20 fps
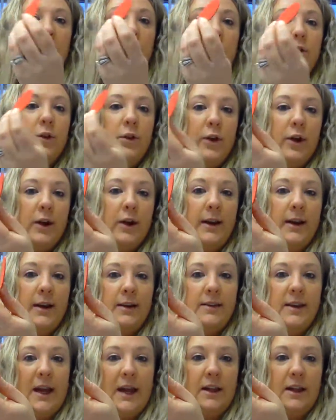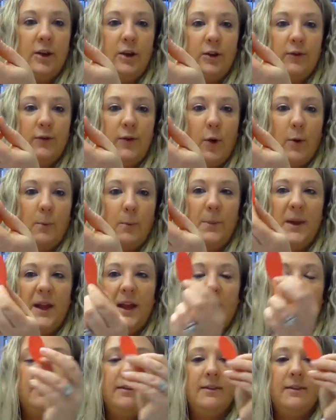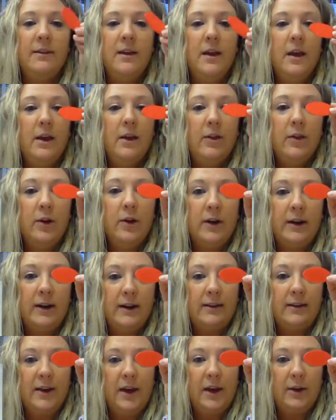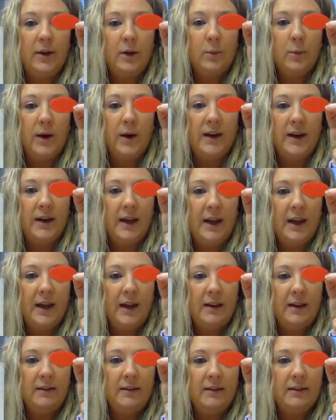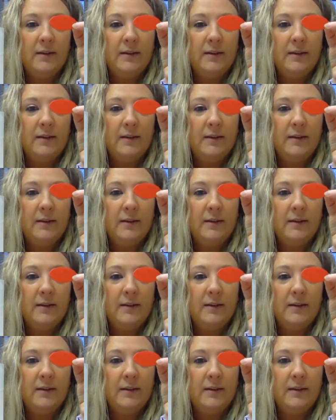So they're going to take their foam piece. They're going to tell you what it is.